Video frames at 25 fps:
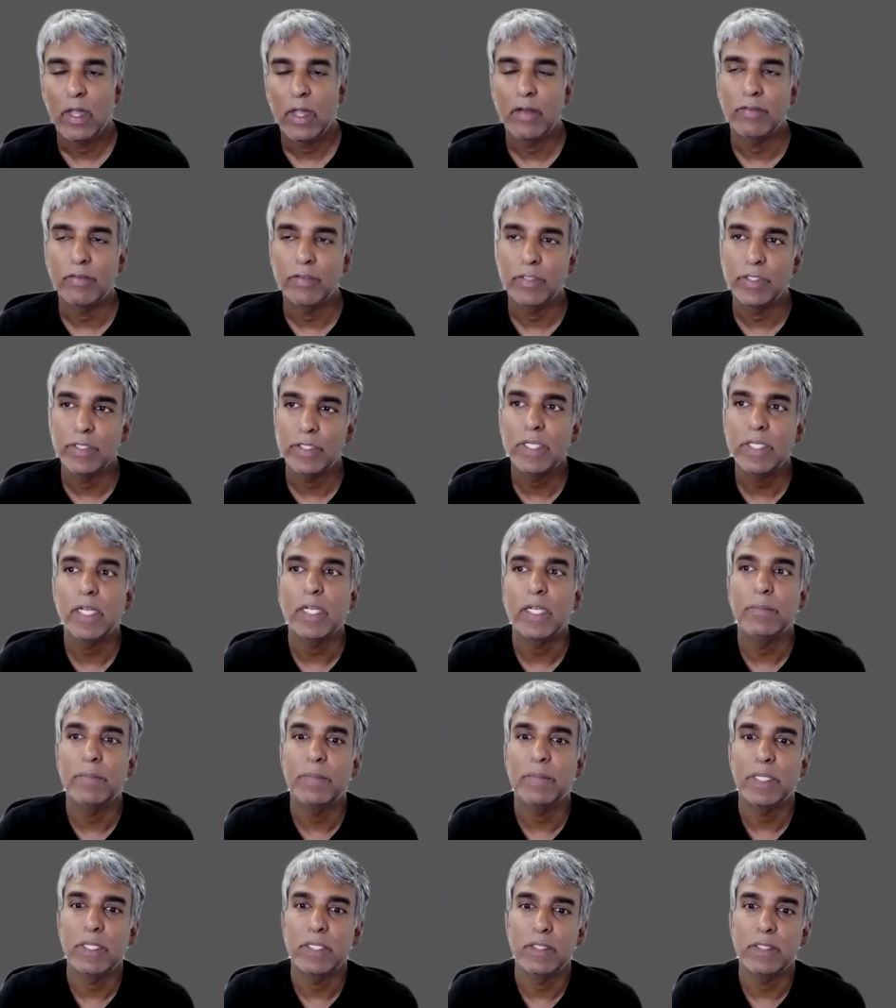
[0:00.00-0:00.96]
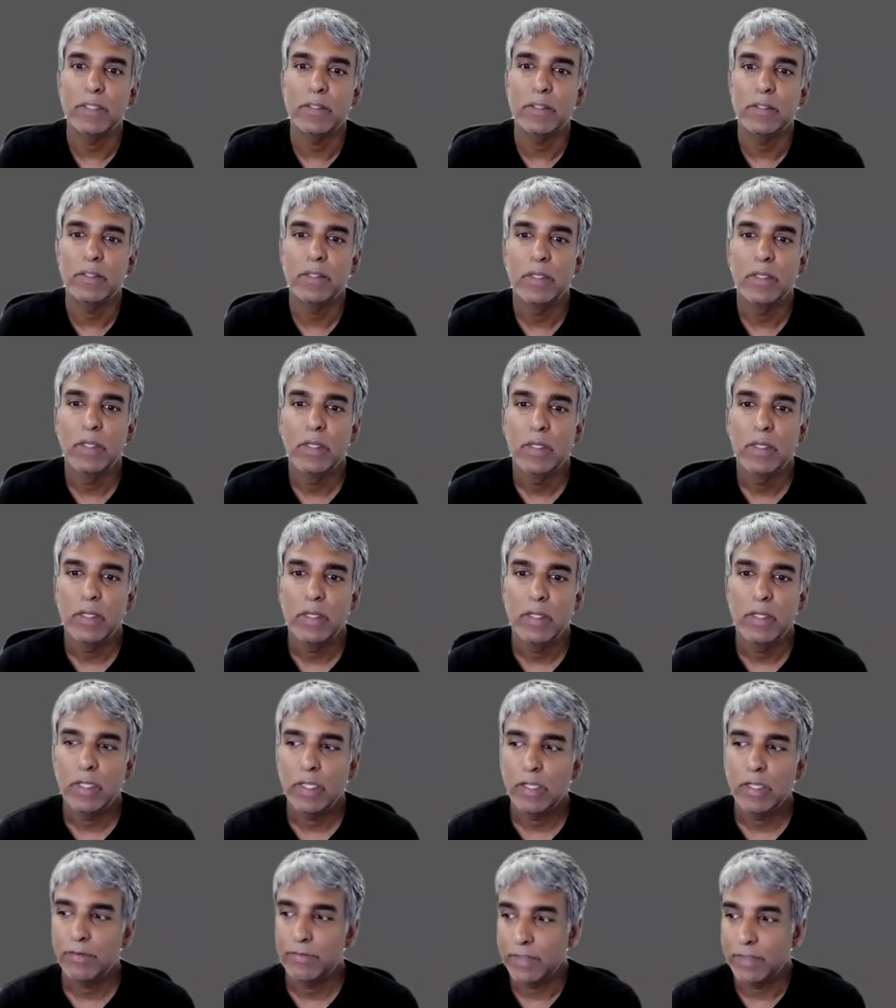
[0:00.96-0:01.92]
ever stick, because
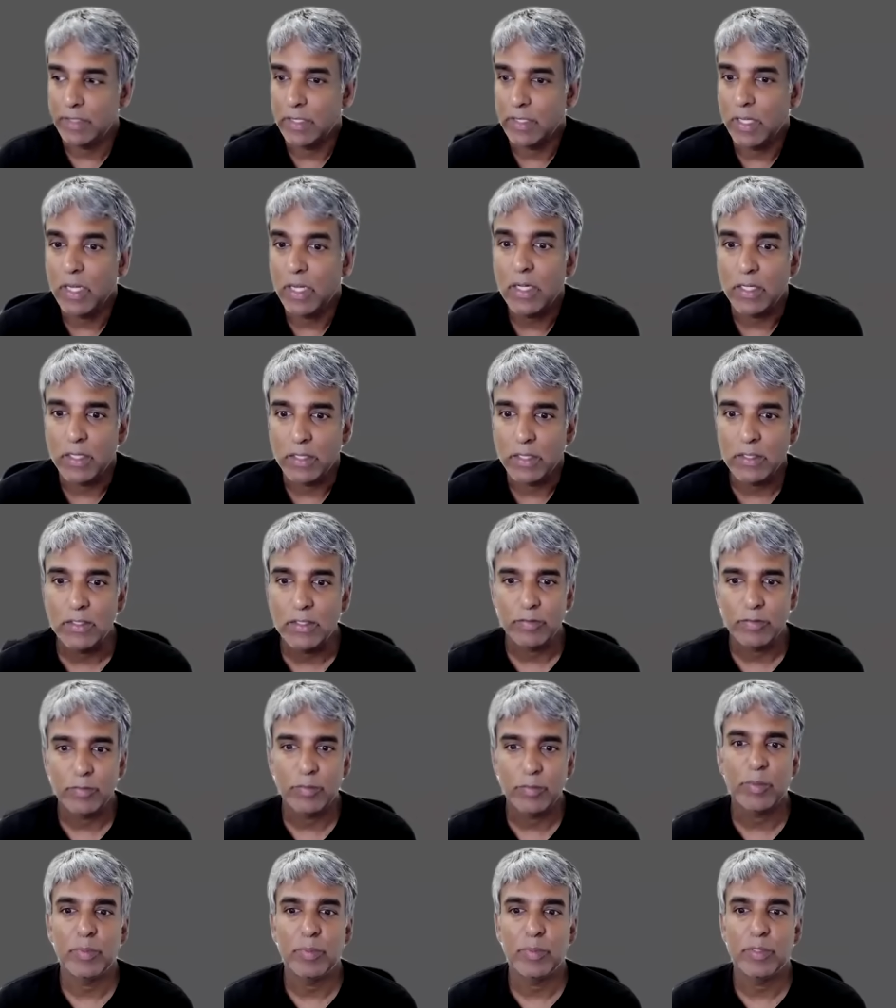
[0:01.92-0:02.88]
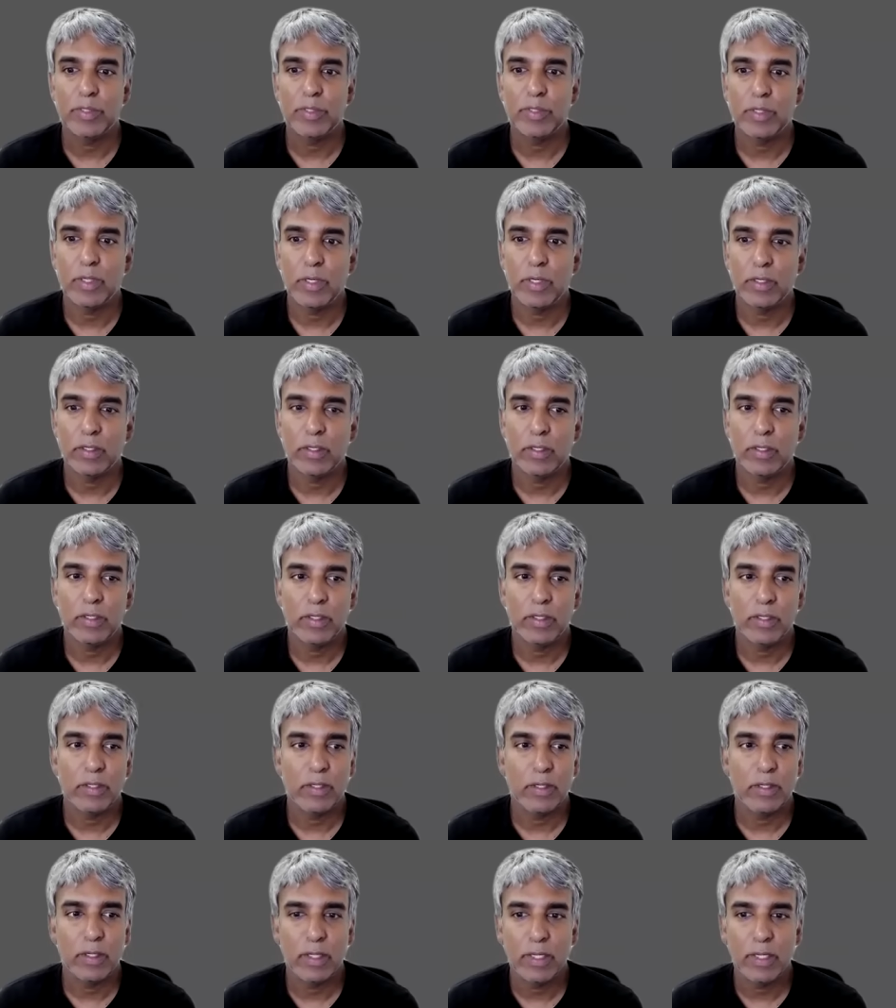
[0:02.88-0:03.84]
if it does, if people start
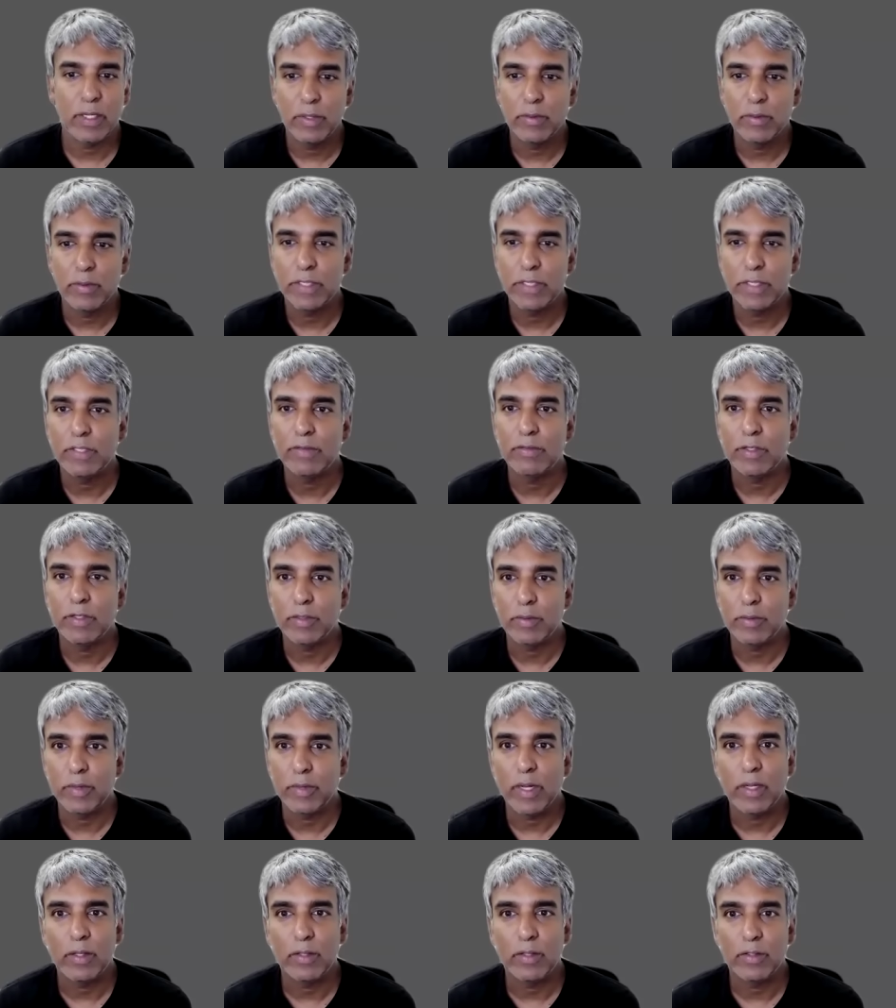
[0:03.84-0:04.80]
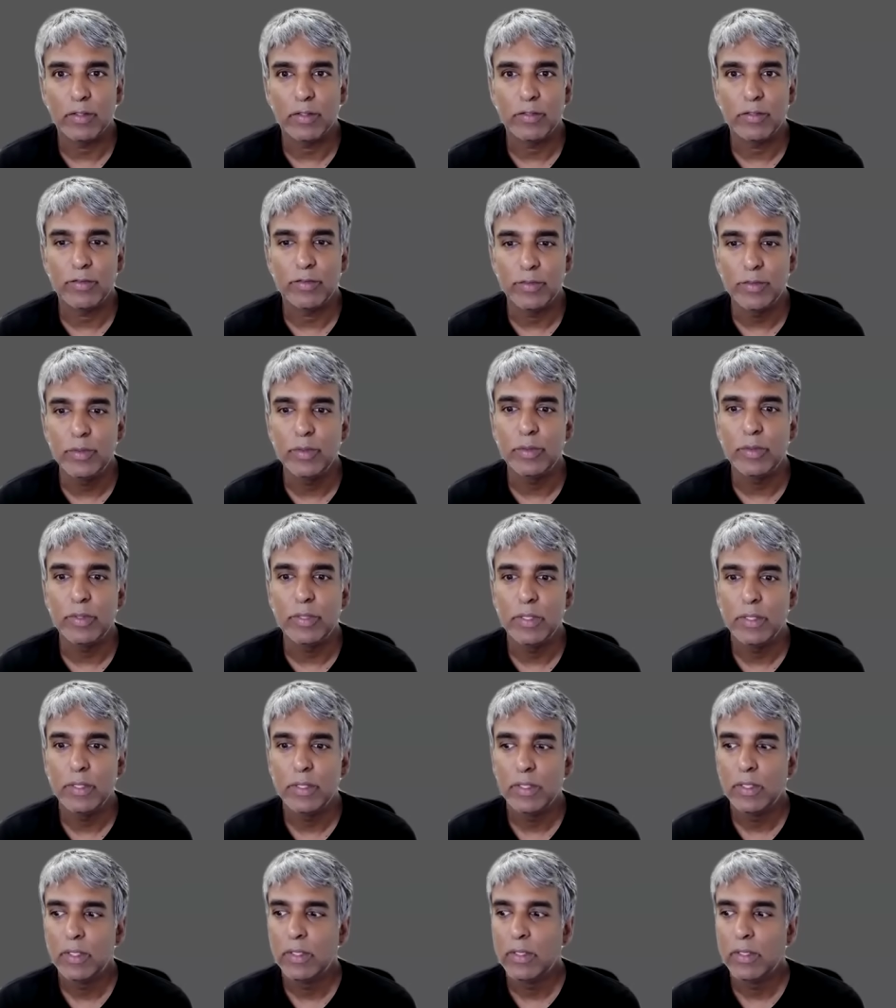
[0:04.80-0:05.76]
receiving regular food,
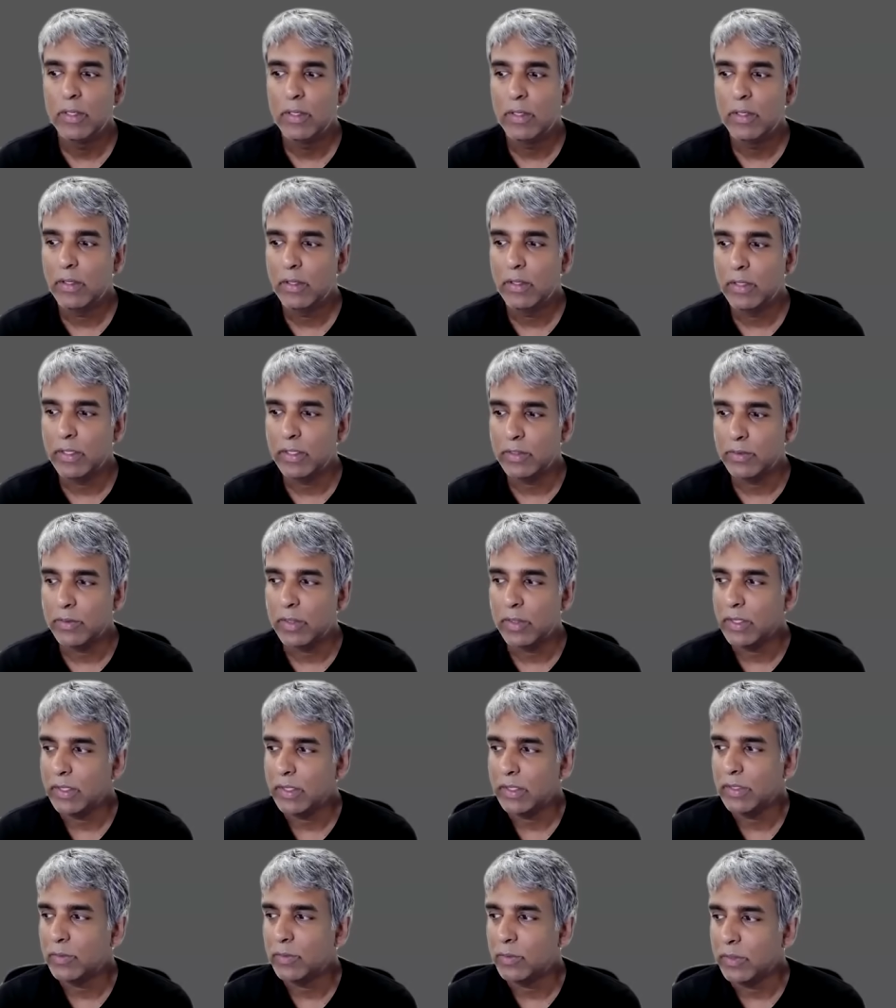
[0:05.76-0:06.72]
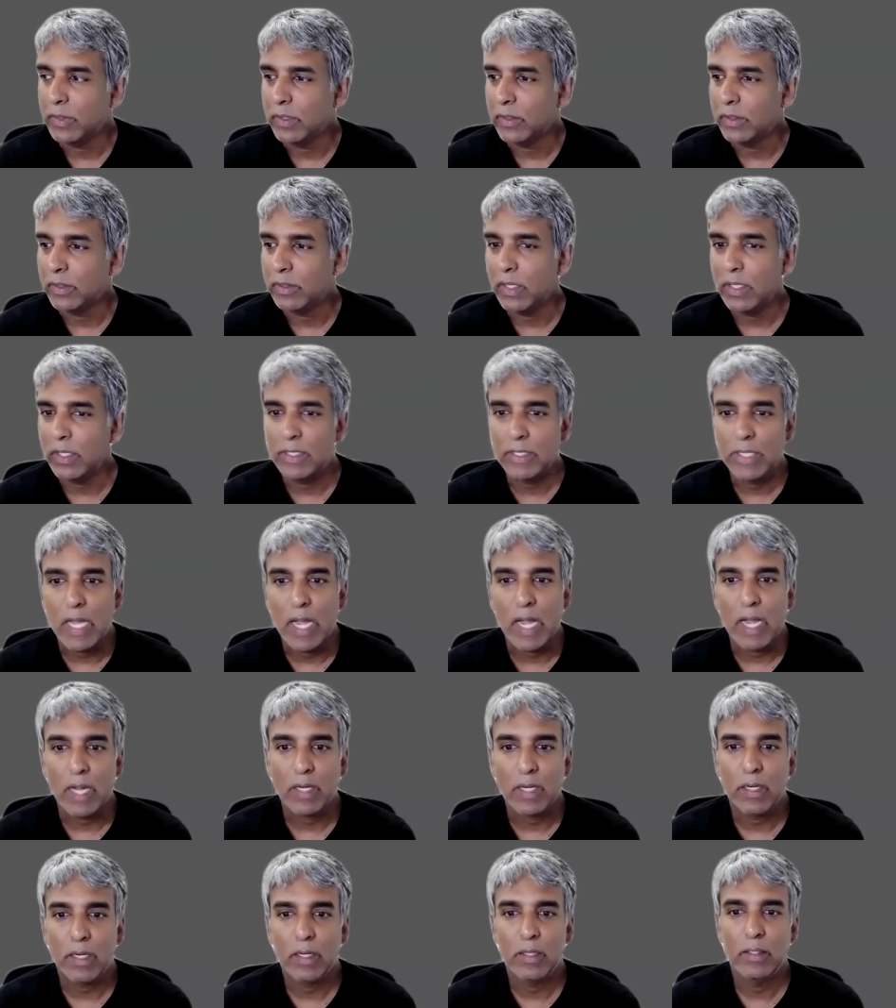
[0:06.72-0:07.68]
the Israelis will
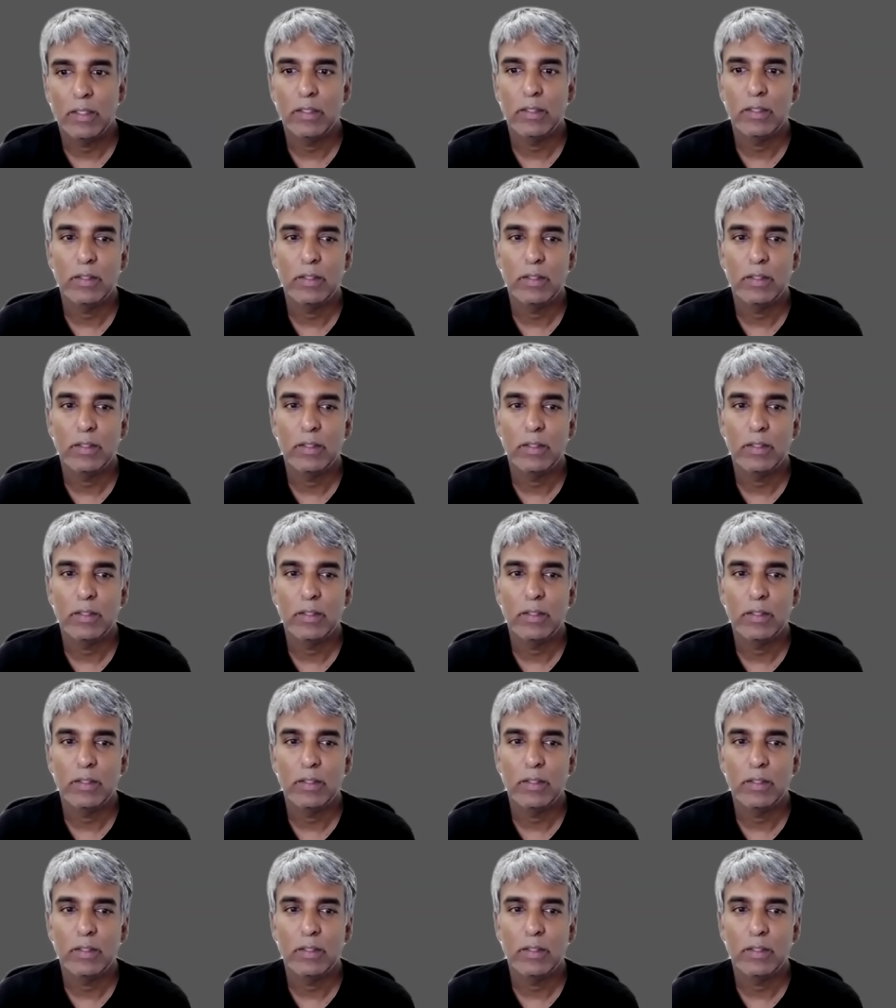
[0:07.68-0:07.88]
attack